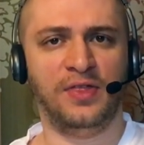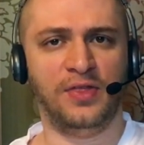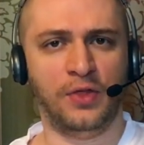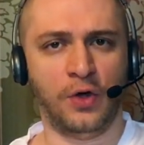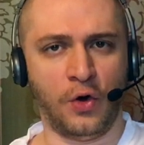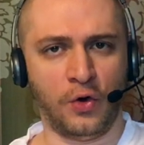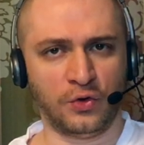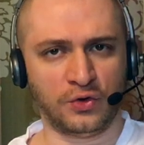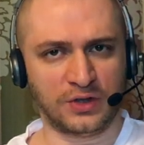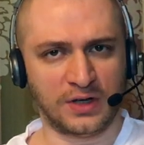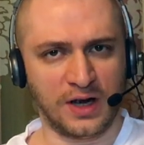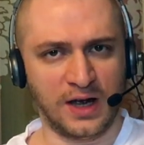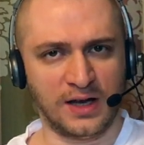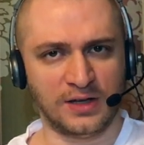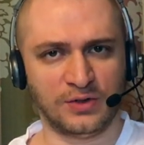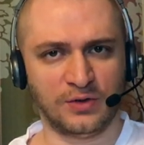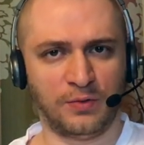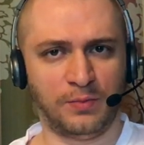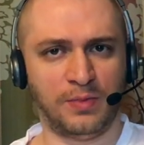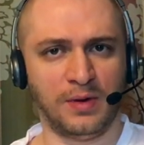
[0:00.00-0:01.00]
Those
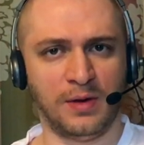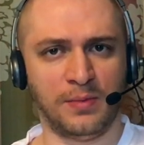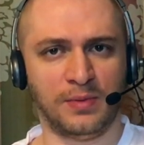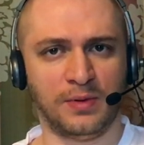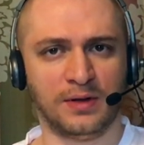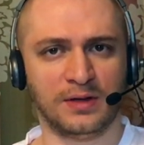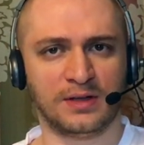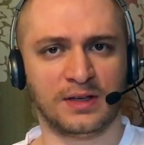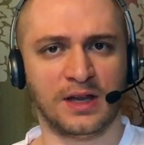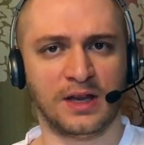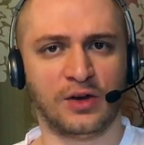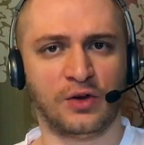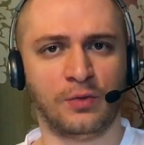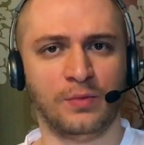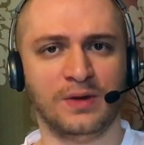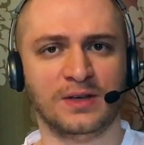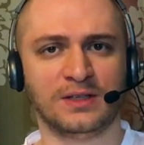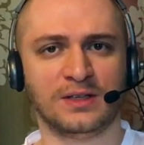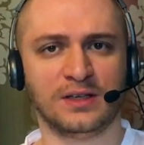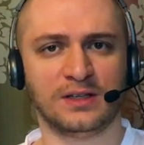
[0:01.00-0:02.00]
kinds of people tend to
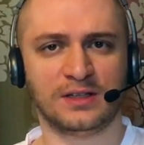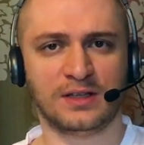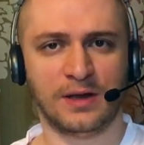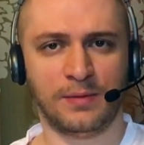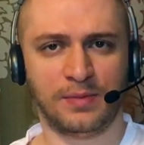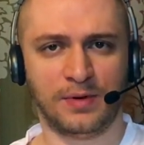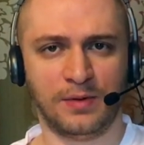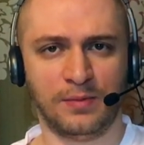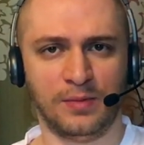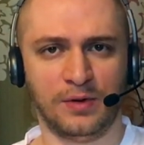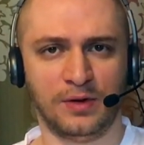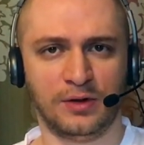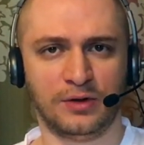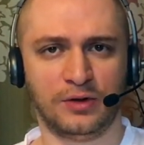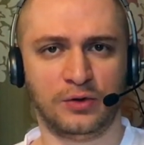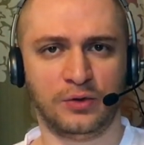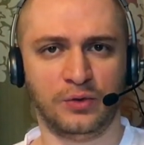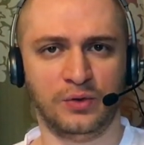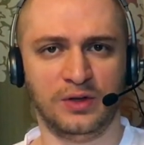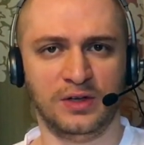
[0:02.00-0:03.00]
be susceptible
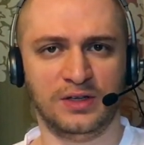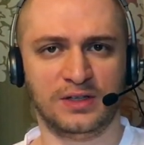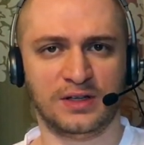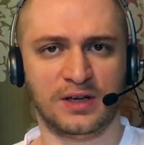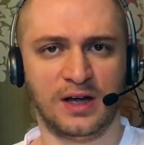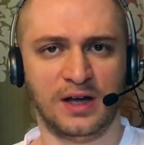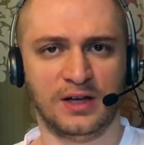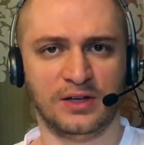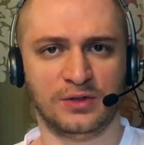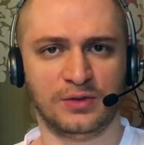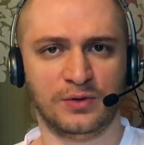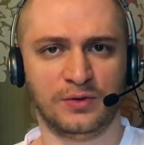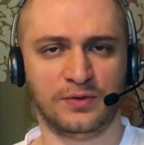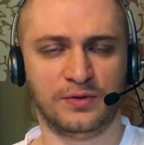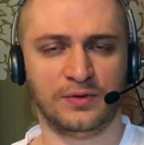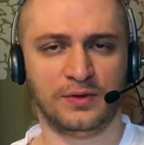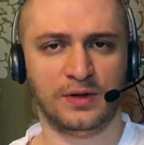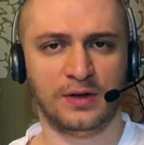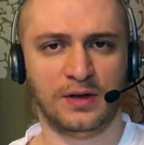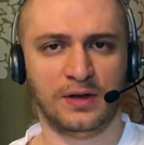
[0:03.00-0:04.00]
to these kinds
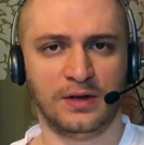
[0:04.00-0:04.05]
of